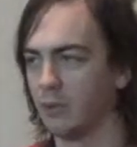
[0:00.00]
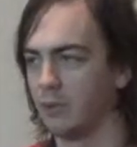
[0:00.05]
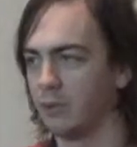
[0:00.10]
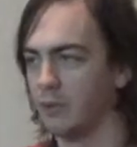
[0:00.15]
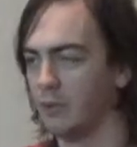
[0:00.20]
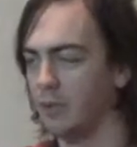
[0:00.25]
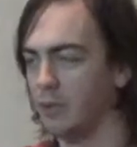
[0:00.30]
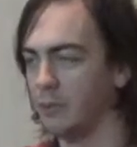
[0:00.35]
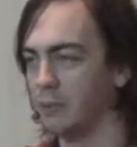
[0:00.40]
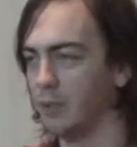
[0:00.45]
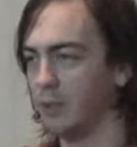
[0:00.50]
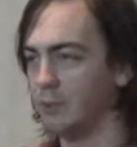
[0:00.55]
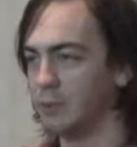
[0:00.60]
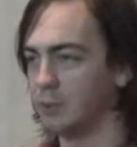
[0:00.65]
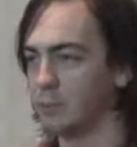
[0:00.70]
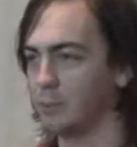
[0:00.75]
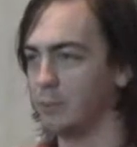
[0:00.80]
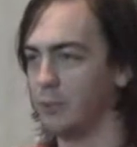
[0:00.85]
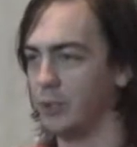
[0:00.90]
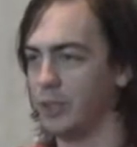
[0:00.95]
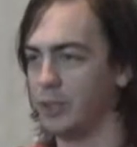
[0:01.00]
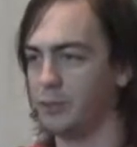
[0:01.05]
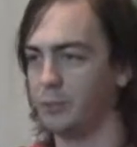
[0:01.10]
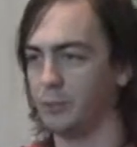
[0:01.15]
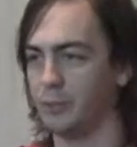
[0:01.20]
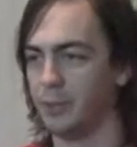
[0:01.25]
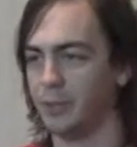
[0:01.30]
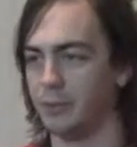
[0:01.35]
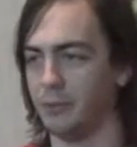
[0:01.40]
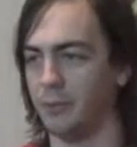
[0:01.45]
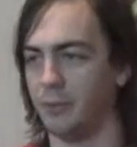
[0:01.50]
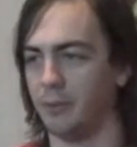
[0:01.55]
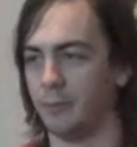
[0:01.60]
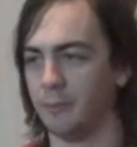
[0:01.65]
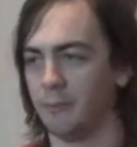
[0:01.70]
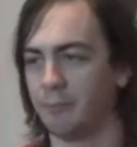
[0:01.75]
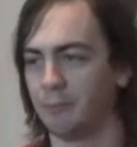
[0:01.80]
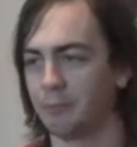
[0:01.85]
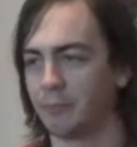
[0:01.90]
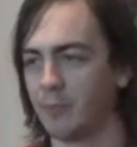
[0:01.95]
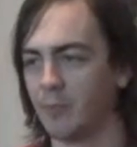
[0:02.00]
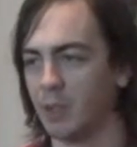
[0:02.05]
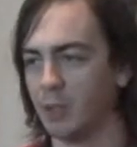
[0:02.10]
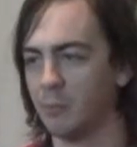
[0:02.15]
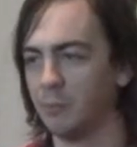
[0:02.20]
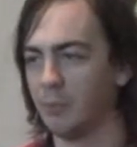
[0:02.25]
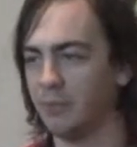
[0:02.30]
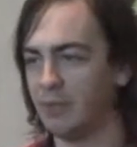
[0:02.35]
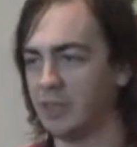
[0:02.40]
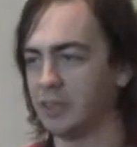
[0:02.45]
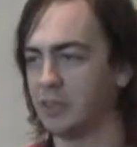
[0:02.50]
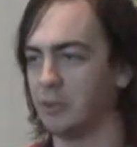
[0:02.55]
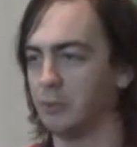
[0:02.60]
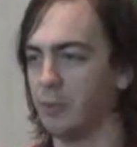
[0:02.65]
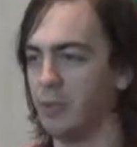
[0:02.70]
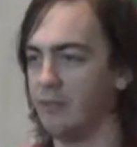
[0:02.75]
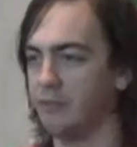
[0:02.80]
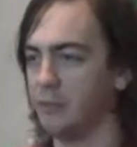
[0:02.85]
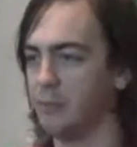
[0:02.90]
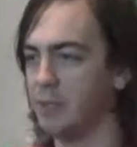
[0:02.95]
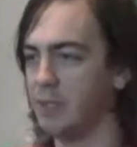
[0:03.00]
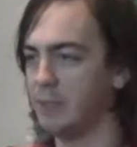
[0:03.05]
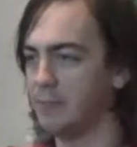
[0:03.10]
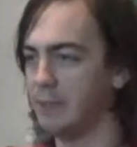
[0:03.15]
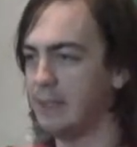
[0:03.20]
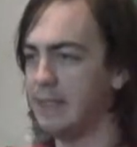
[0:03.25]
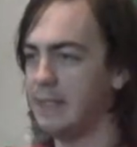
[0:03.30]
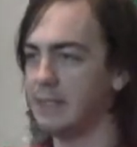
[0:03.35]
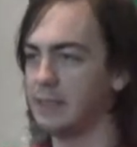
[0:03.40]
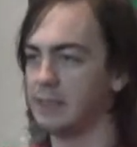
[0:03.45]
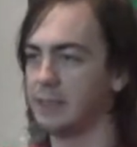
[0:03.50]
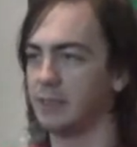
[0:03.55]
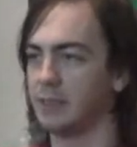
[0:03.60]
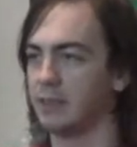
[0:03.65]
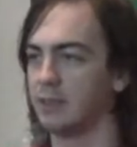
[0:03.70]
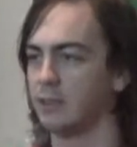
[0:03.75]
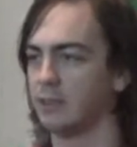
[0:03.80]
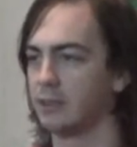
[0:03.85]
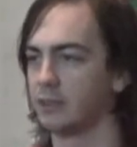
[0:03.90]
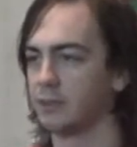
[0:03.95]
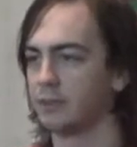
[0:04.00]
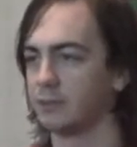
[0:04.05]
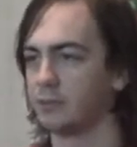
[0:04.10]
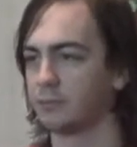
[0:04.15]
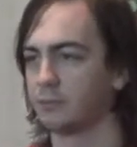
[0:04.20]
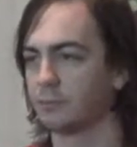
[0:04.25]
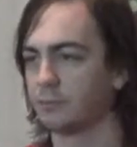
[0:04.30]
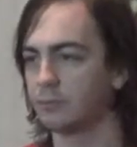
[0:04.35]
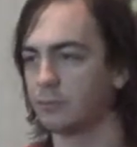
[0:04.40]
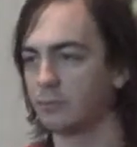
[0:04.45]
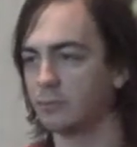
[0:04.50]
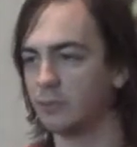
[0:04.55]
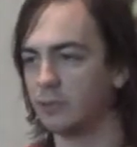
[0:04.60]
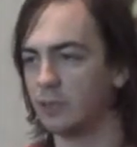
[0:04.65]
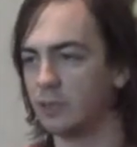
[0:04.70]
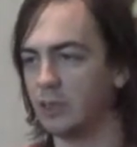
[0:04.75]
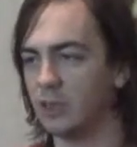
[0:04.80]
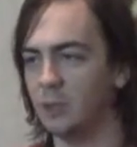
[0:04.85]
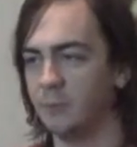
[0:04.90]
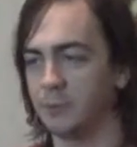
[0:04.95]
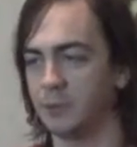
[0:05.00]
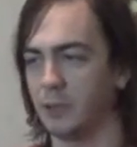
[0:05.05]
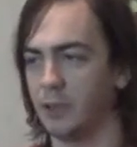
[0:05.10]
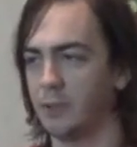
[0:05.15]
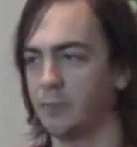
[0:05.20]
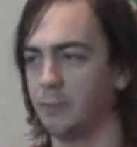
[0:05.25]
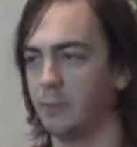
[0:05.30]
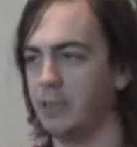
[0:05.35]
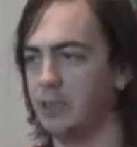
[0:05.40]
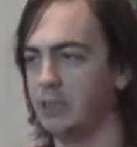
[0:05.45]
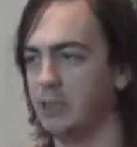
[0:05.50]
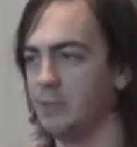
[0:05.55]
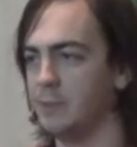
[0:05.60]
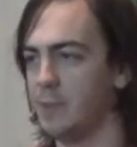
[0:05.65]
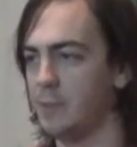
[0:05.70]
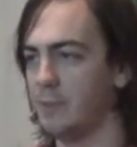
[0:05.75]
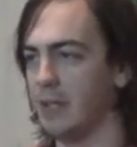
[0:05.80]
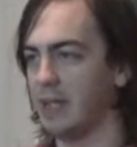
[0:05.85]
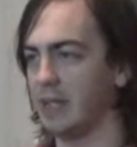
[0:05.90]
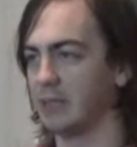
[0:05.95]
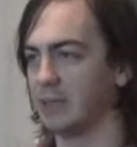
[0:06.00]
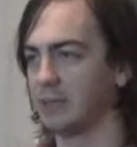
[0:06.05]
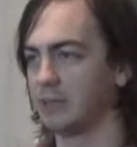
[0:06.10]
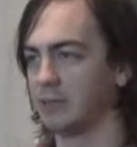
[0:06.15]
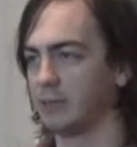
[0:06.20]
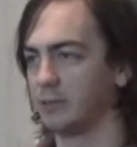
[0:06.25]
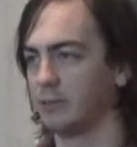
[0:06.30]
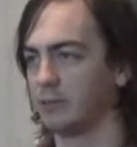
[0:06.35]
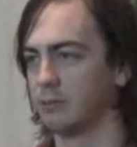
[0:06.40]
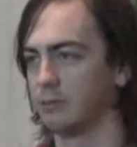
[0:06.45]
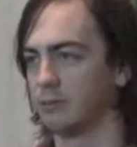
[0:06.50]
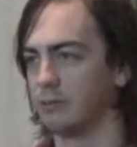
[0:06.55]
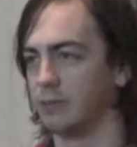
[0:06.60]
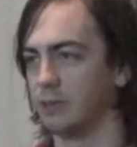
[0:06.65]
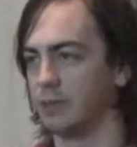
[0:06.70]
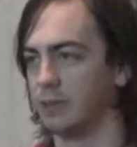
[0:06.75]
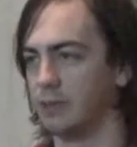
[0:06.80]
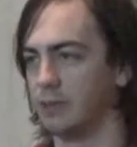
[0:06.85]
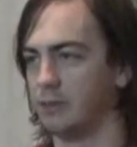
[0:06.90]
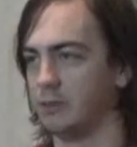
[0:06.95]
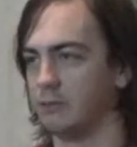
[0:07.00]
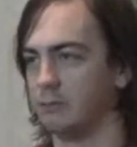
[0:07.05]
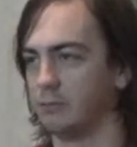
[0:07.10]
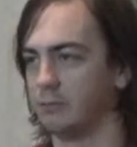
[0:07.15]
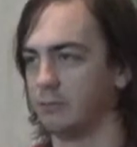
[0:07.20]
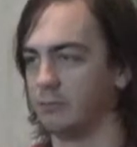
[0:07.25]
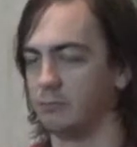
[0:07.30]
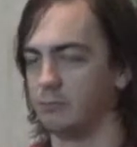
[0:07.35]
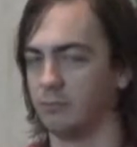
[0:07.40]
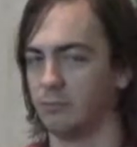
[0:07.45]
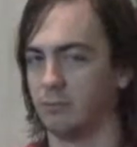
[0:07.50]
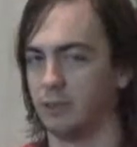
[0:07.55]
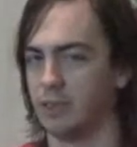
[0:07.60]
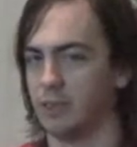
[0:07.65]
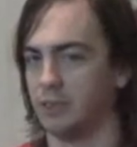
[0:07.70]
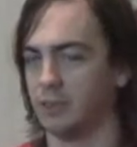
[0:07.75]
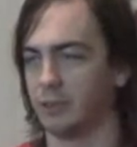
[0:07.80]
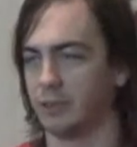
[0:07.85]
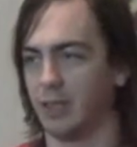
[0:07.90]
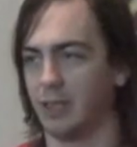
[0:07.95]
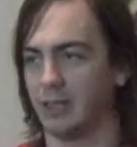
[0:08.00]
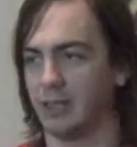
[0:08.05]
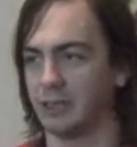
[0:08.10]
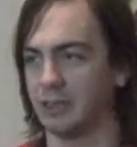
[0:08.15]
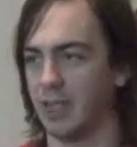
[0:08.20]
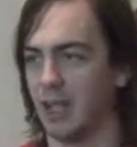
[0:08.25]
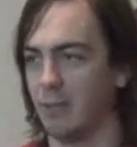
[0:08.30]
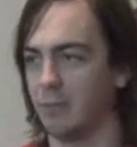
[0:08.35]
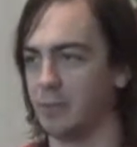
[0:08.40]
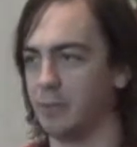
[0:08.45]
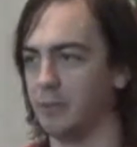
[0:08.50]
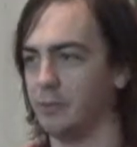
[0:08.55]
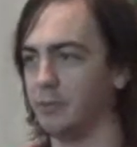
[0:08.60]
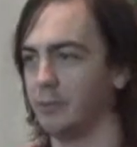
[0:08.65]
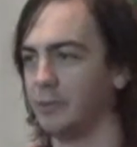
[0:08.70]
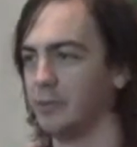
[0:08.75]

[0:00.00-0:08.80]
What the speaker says: You know, Rowan's a pretty cool dude. Professor, wait for me, please! I'm sorry, please let me pass. Didn't try to stop you.